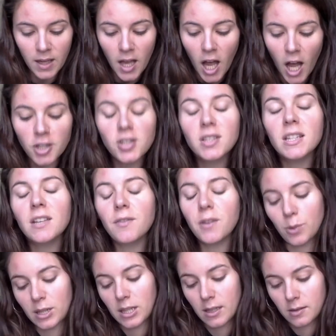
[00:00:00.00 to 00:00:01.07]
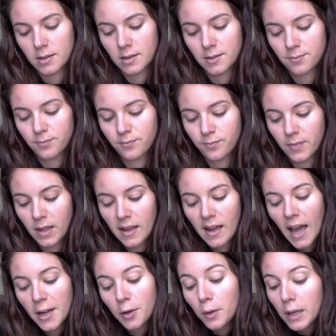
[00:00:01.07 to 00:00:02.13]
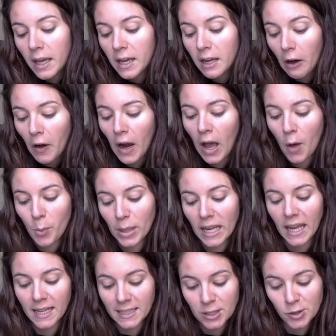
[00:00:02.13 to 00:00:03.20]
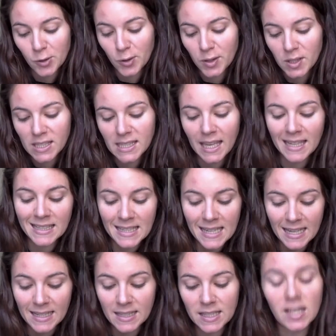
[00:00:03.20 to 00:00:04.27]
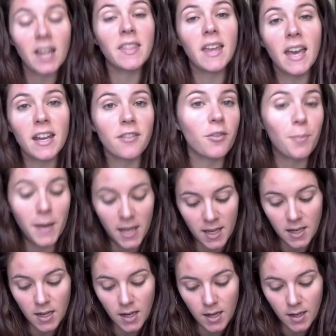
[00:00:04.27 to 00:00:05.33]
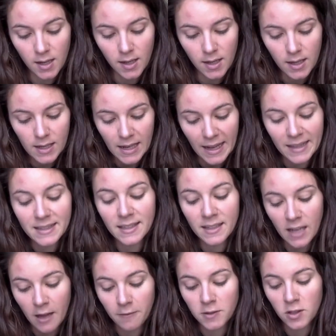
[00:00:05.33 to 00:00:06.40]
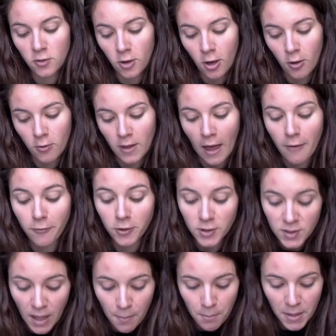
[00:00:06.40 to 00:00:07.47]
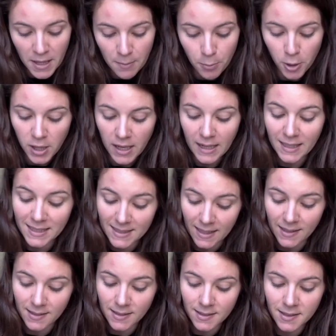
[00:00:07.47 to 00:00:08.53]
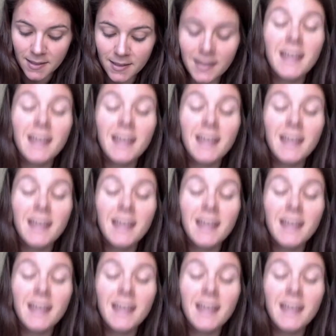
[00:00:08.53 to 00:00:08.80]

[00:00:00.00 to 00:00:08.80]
I'll just leave you with this. I don't care how many angels can dance on the head of a pin. It's enough to know that for some people they exist